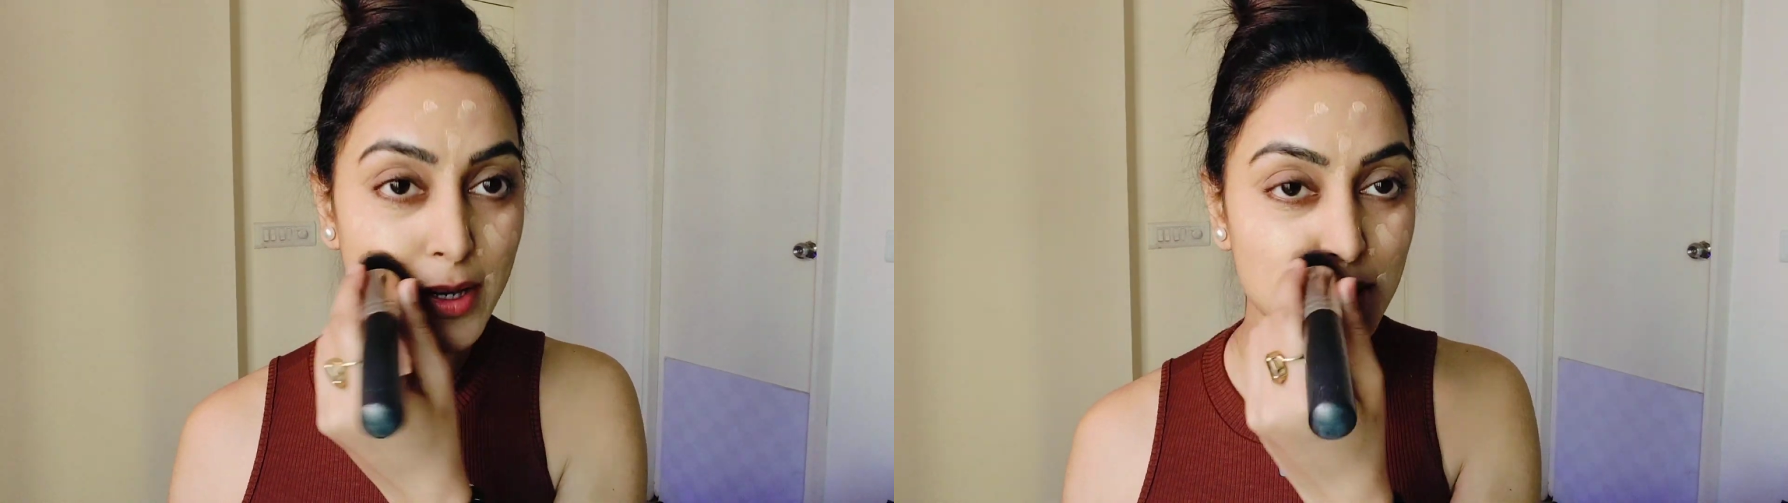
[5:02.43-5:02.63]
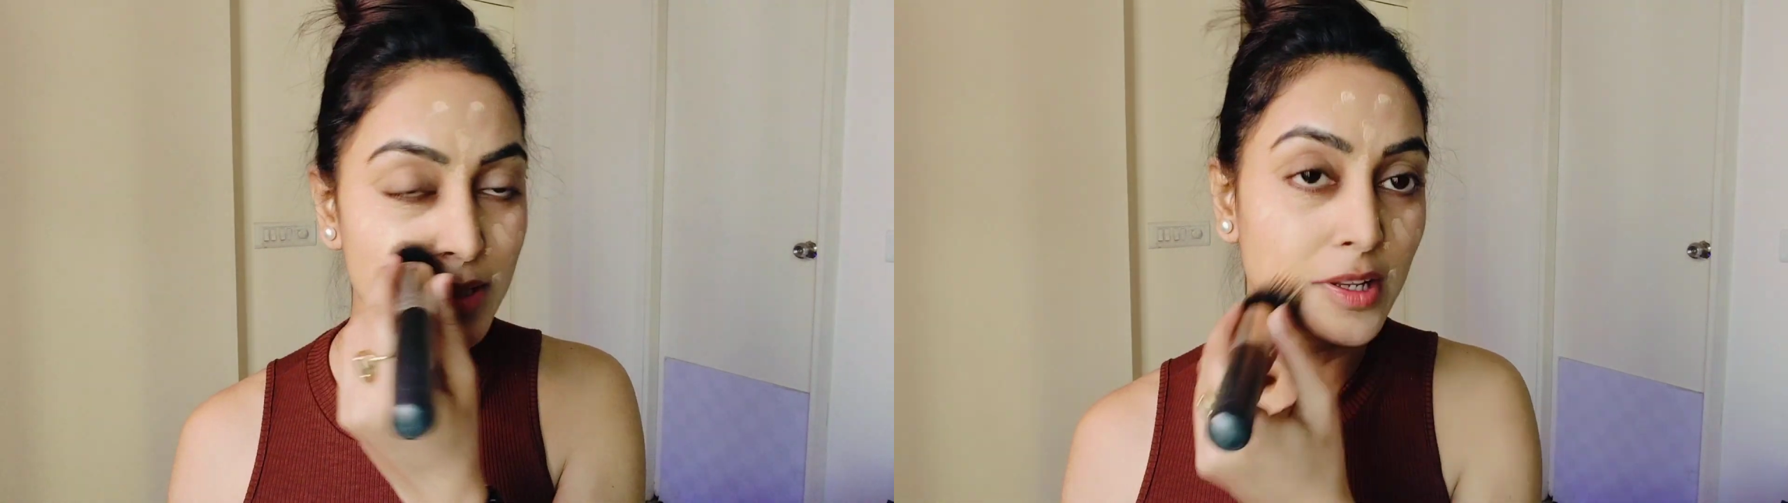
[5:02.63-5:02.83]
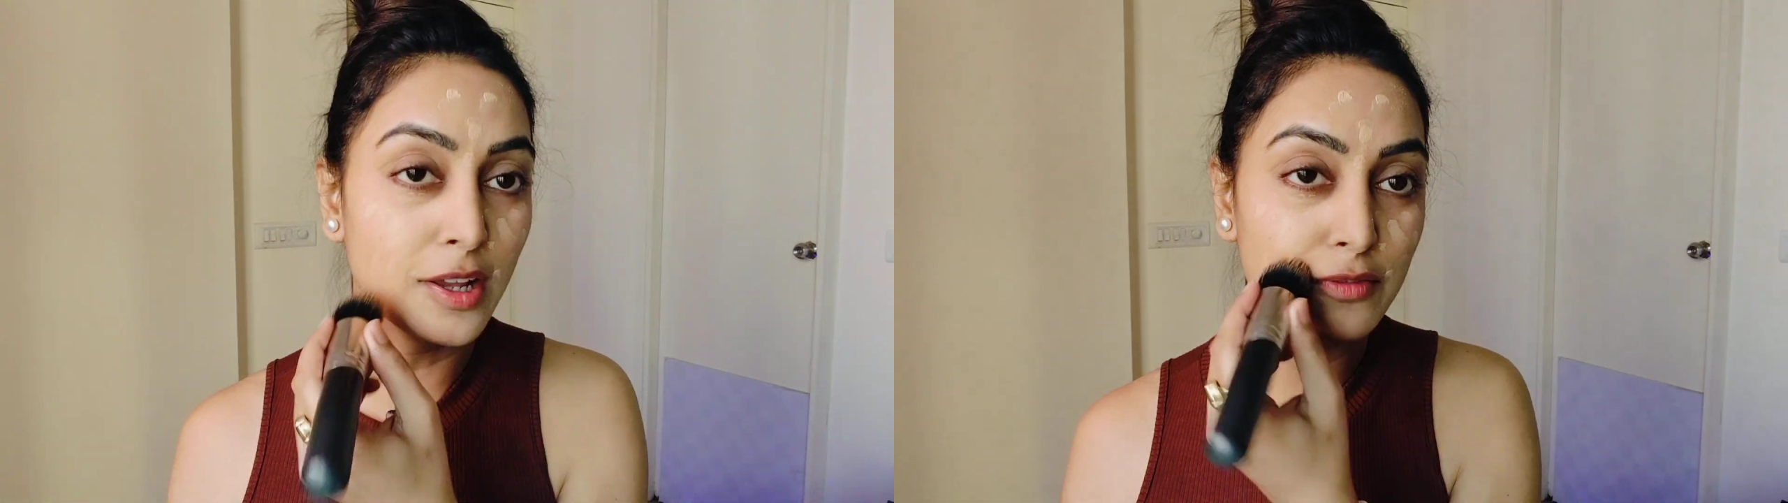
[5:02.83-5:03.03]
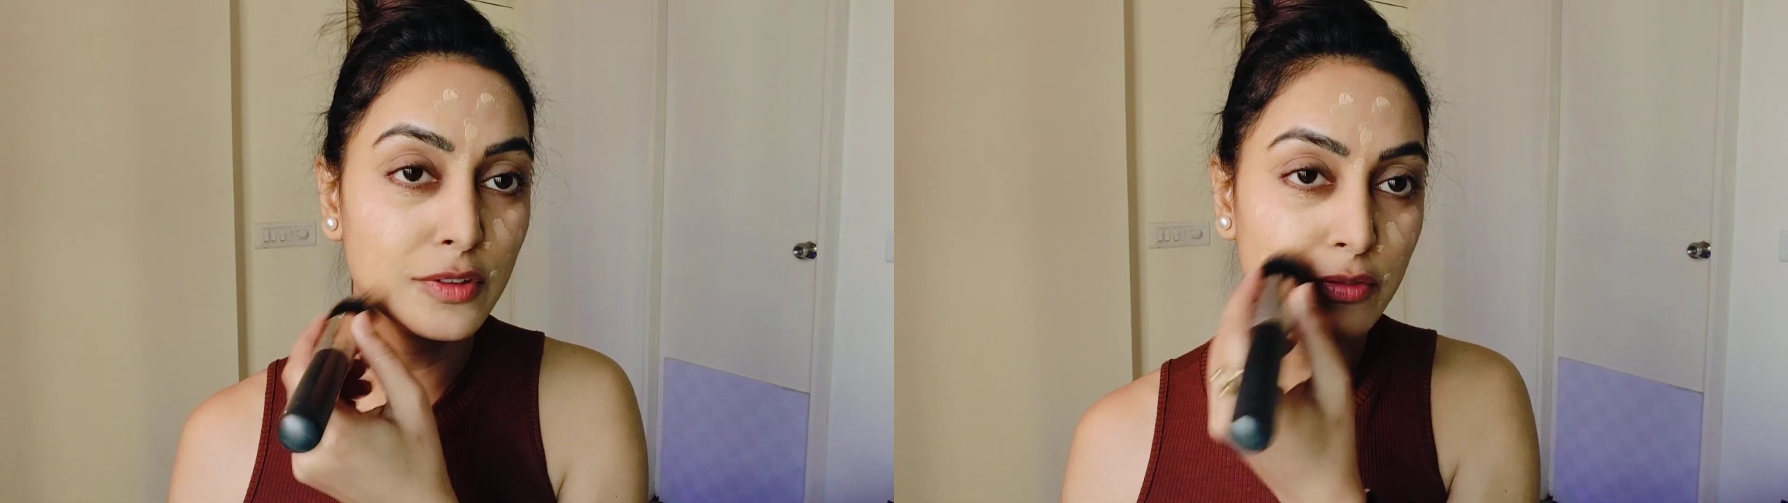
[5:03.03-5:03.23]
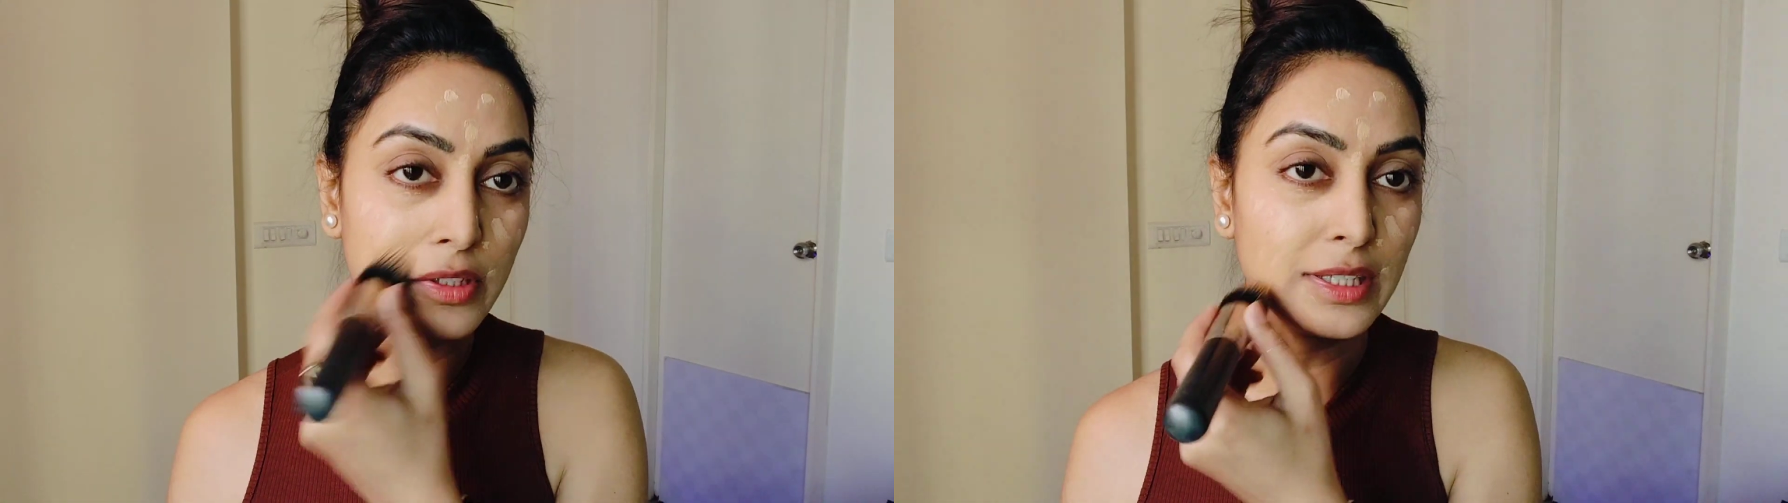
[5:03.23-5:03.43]
just love the
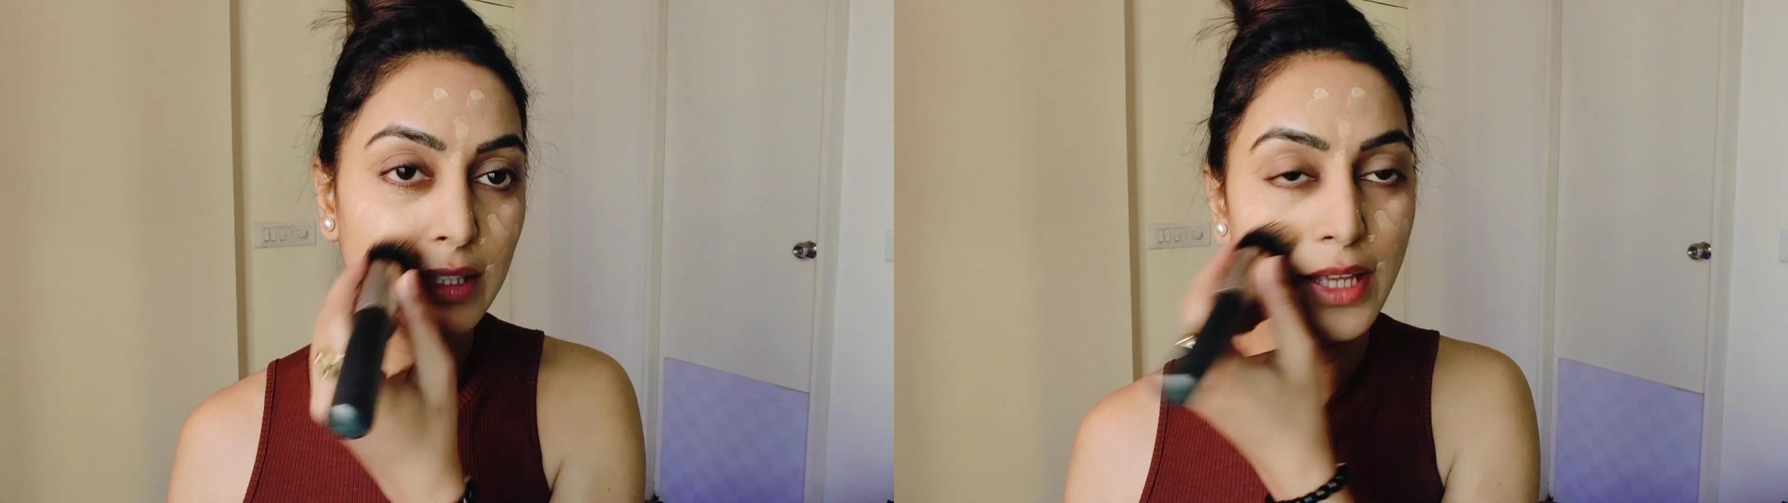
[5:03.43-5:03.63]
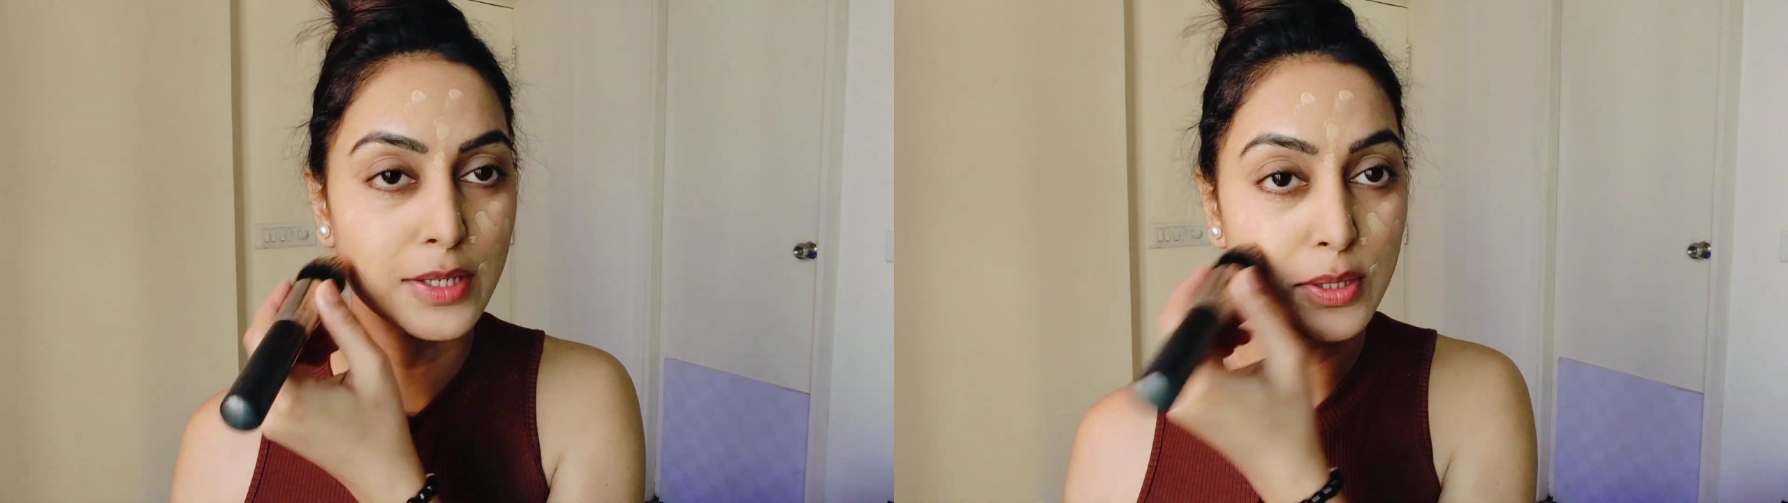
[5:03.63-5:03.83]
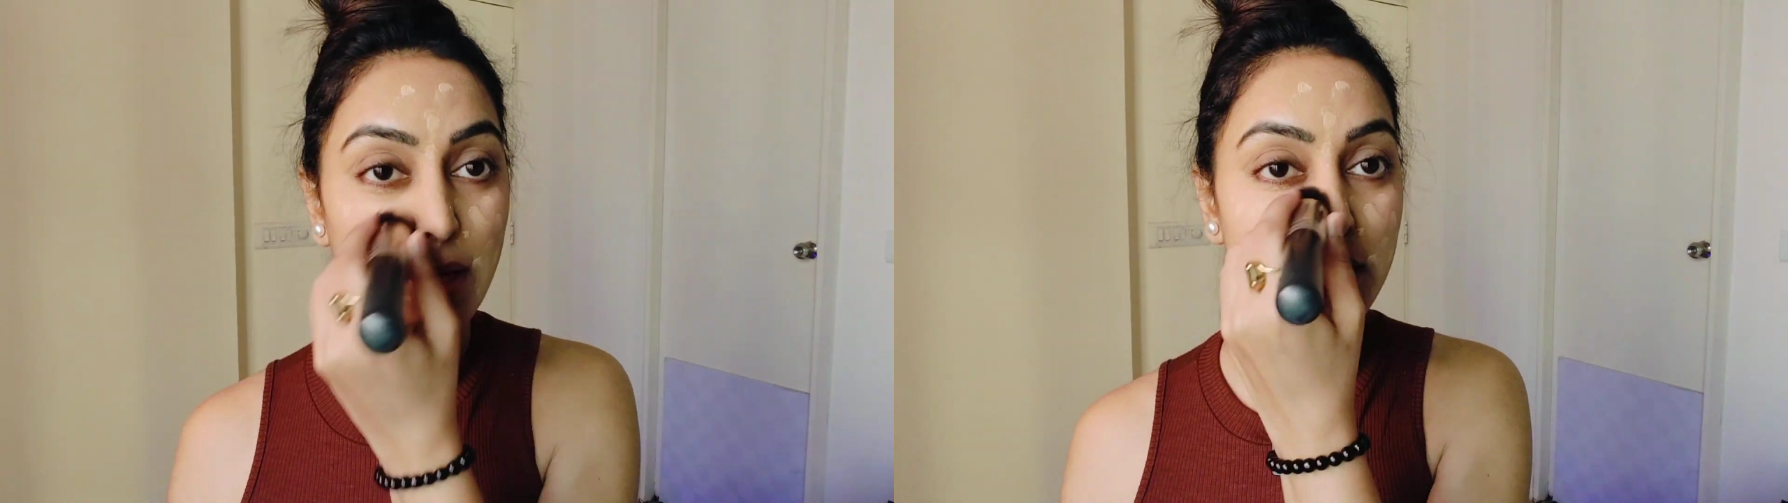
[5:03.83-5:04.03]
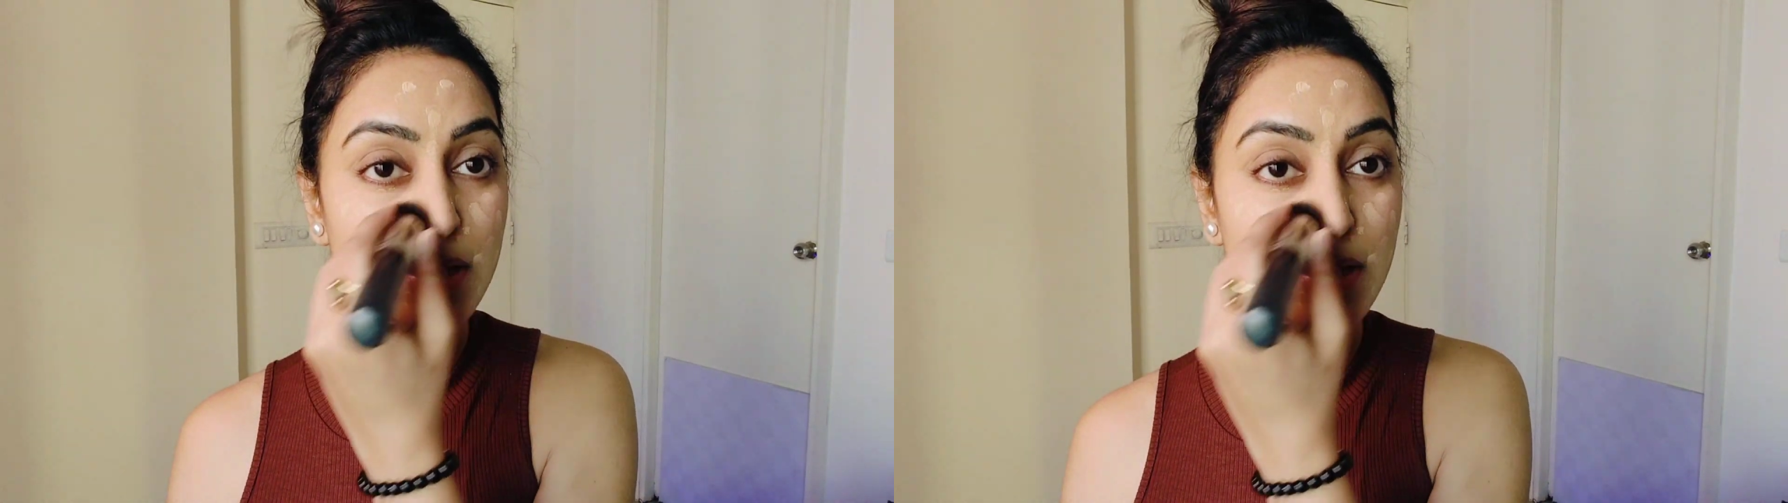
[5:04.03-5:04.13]
feeling that you get